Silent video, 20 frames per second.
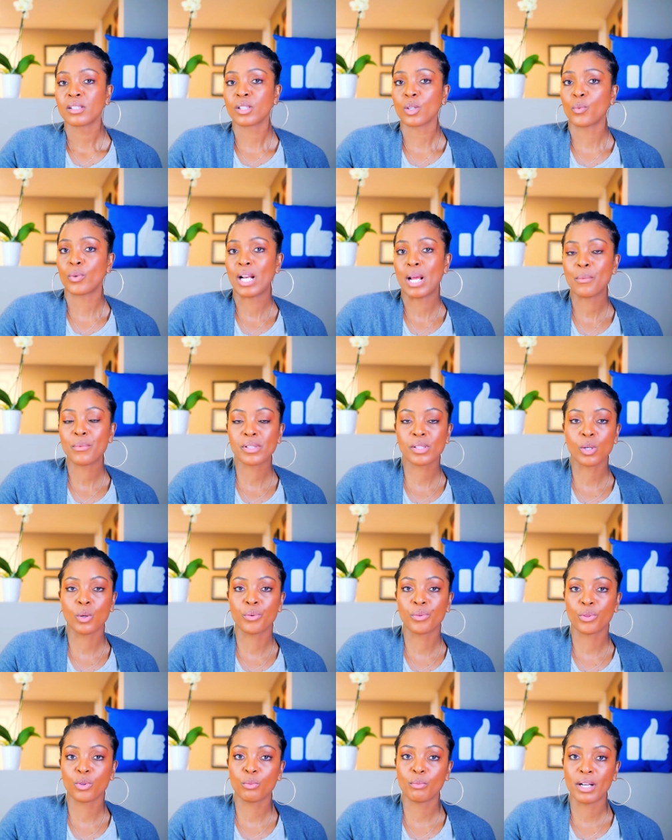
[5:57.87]
So when I was
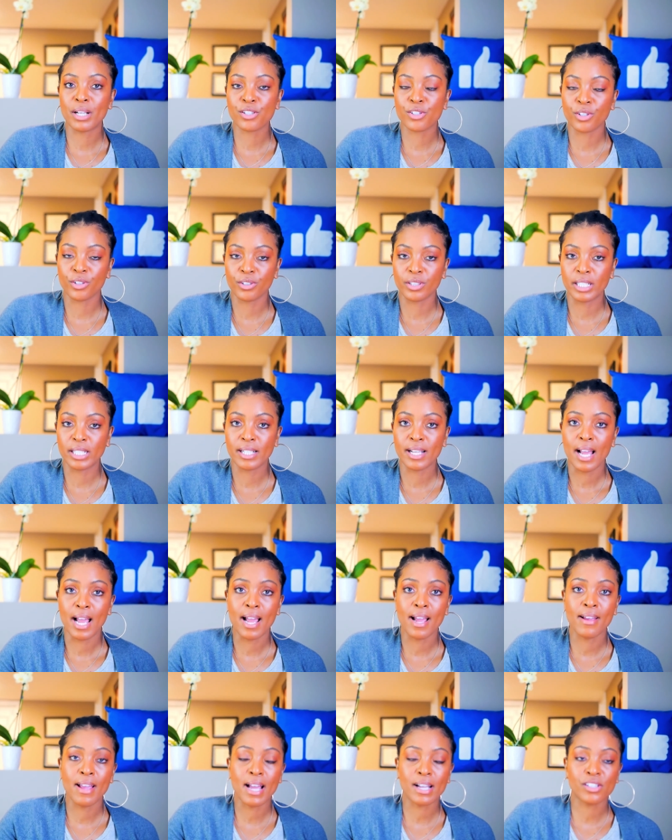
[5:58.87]
going through my journey,
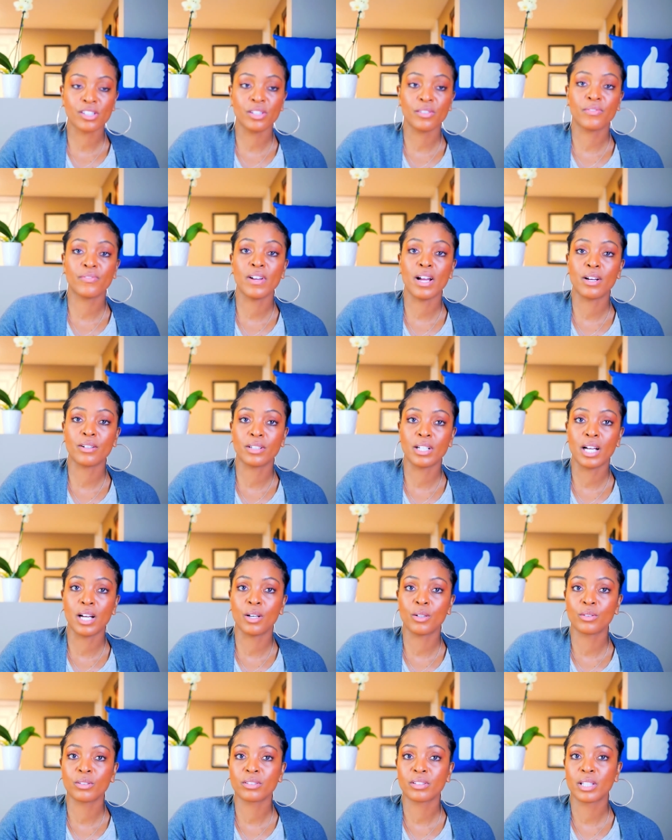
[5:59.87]
I actually found
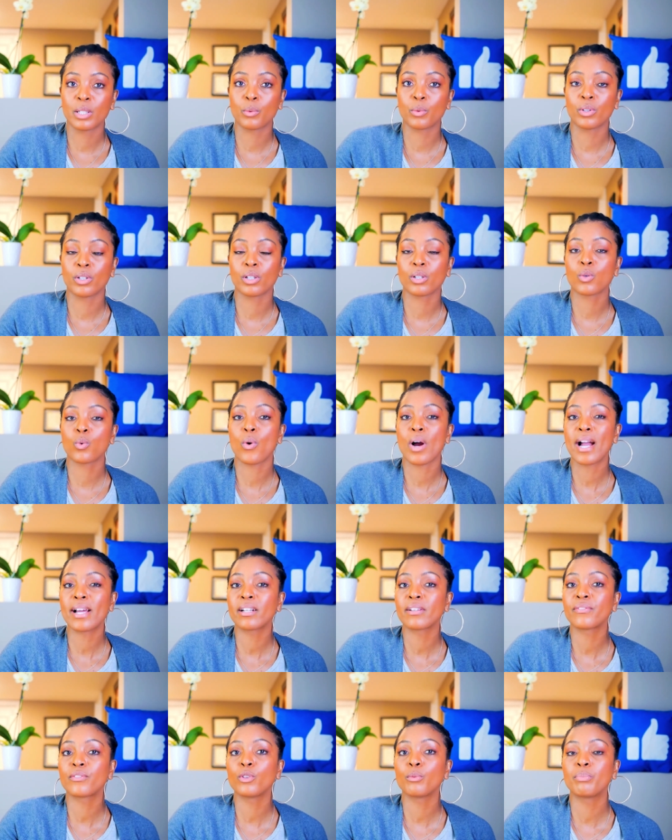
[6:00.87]
out there were quite
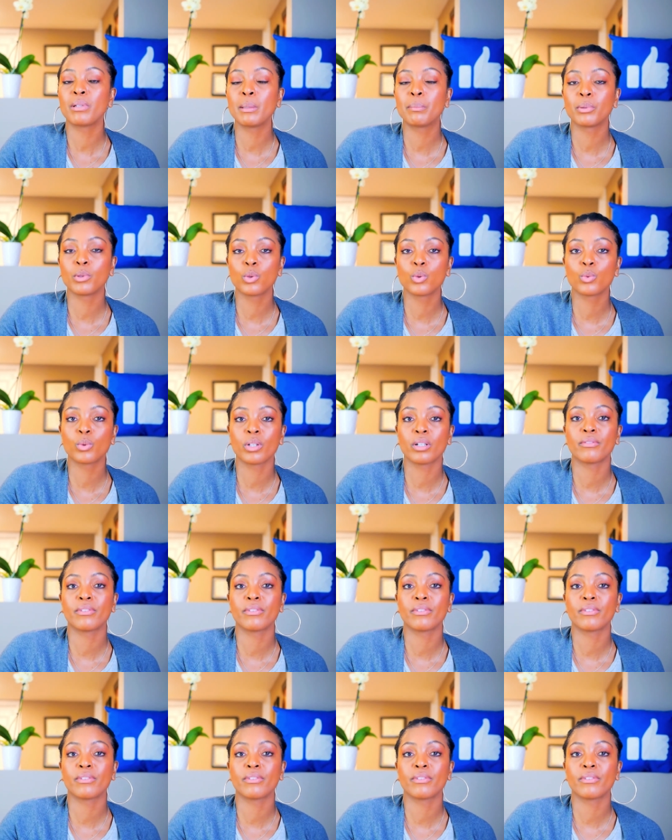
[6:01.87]
a few people who were